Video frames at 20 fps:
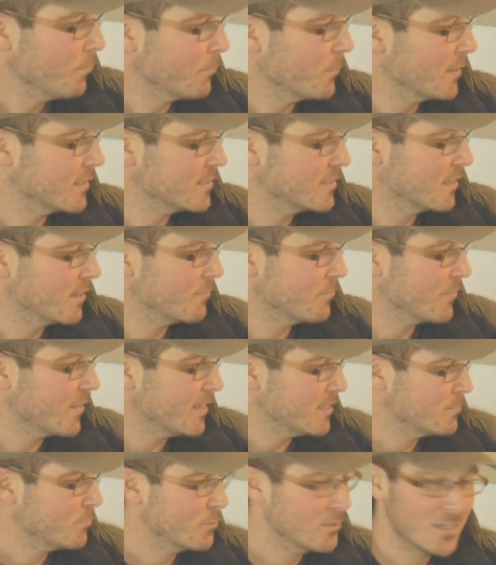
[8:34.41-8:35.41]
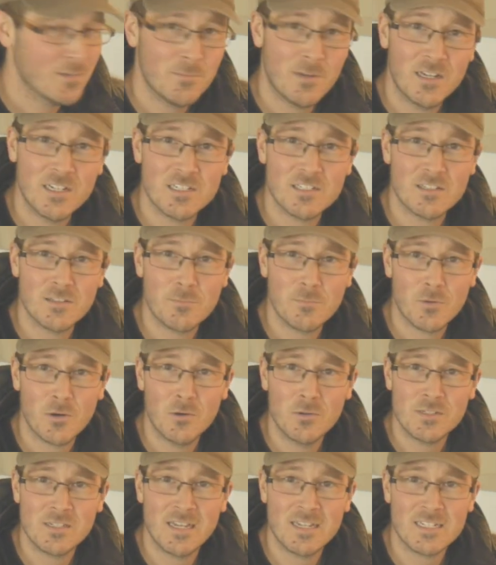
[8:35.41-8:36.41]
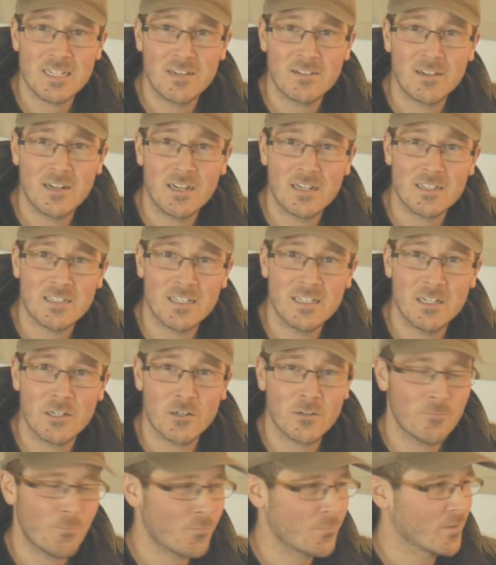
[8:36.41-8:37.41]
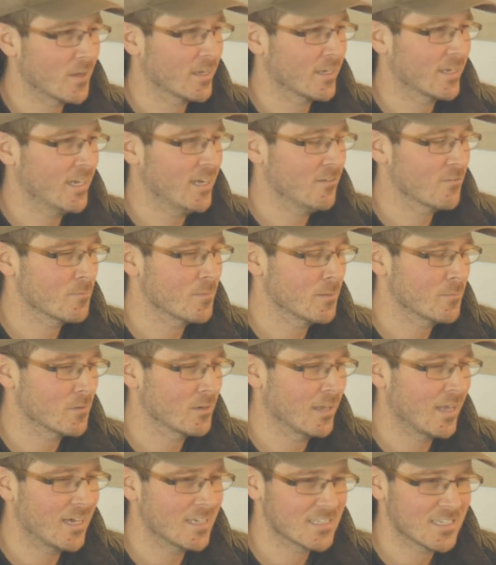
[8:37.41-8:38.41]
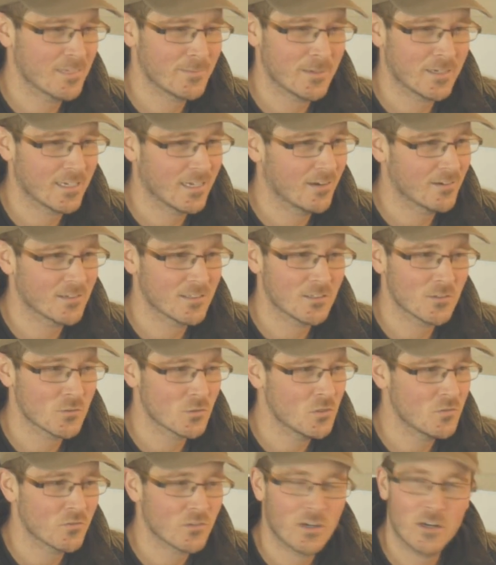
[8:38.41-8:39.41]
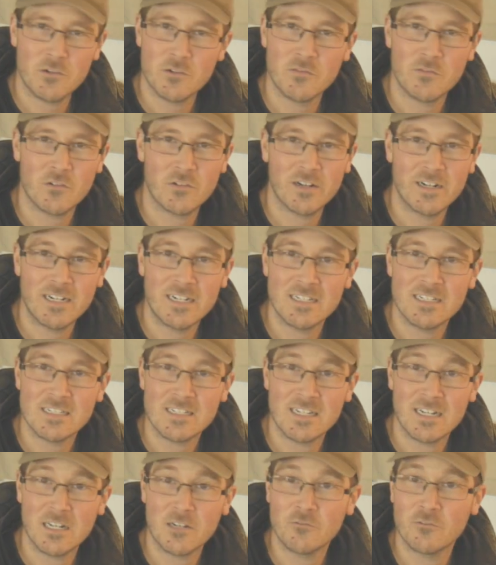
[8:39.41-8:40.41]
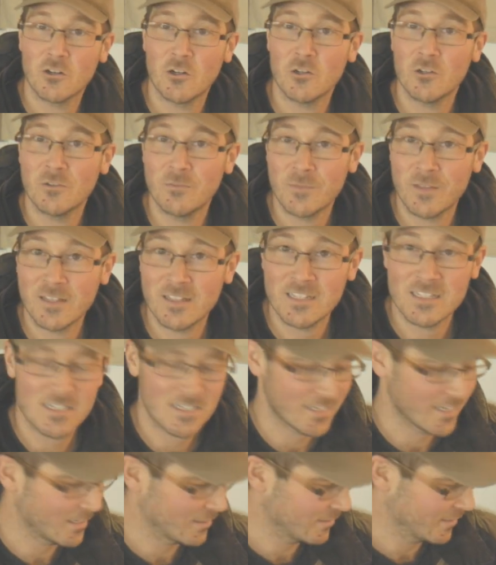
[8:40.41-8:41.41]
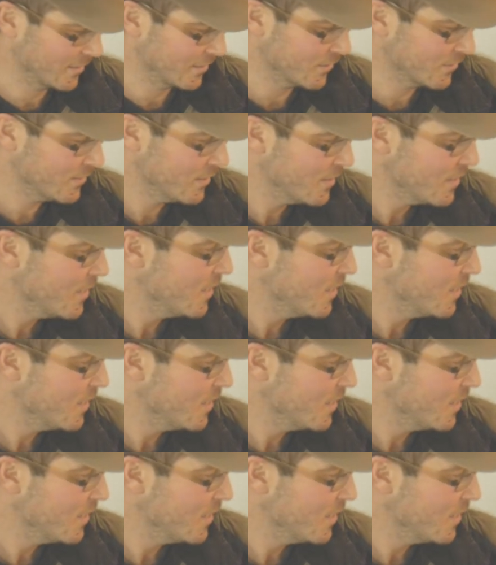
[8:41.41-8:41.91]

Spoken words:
But that's pretty much the process I got here. I can't remember last time I counted. There's over 100 varieties that I grow and then sell here.